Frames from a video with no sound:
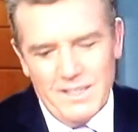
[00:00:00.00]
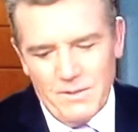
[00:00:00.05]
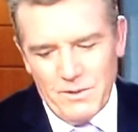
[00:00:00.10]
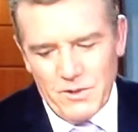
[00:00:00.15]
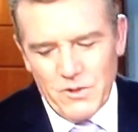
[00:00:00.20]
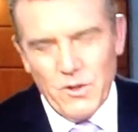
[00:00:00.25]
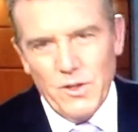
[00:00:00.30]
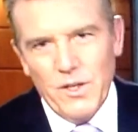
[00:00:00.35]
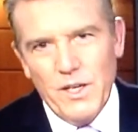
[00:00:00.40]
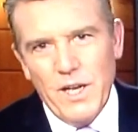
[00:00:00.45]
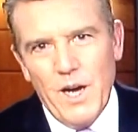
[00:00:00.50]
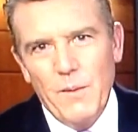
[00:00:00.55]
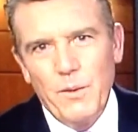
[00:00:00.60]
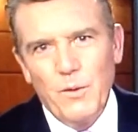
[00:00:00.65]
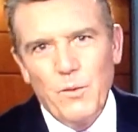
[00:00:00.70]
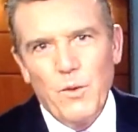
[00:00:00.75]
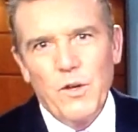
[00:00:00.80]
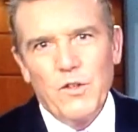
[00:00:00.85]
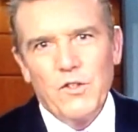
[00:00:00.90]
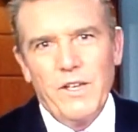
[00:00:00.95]
We certainly
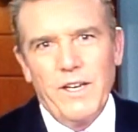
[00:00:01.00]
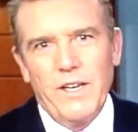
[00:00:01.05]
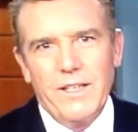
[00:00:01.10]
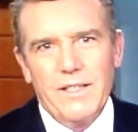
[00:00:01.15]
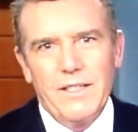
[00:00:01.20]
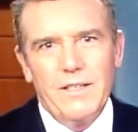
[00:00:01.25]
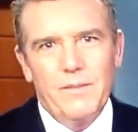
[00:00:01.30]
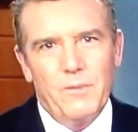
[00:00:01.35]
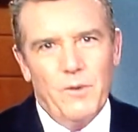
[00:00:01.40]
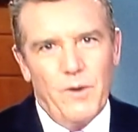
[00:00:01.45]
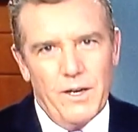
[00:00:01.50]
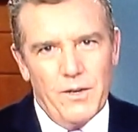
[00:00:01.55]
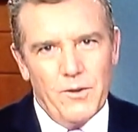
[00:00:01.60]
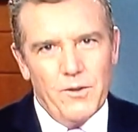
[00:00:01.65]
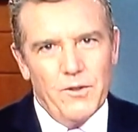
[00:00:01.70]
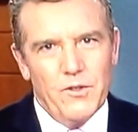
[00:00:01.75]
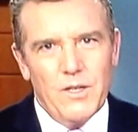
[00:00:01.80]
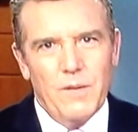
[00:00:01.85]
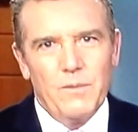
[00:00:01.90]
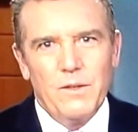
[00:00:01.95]
hope it works out.
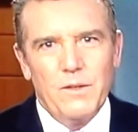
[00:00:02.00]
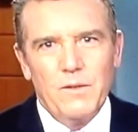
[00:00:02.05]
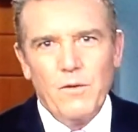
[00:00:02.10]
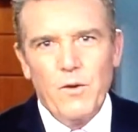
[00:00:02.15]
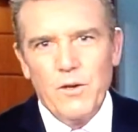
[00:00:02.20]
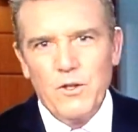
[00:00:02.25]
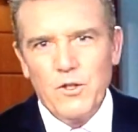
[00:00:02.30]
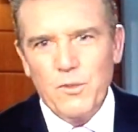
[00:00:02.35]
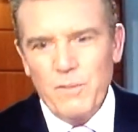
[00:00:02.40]
Marayke is something very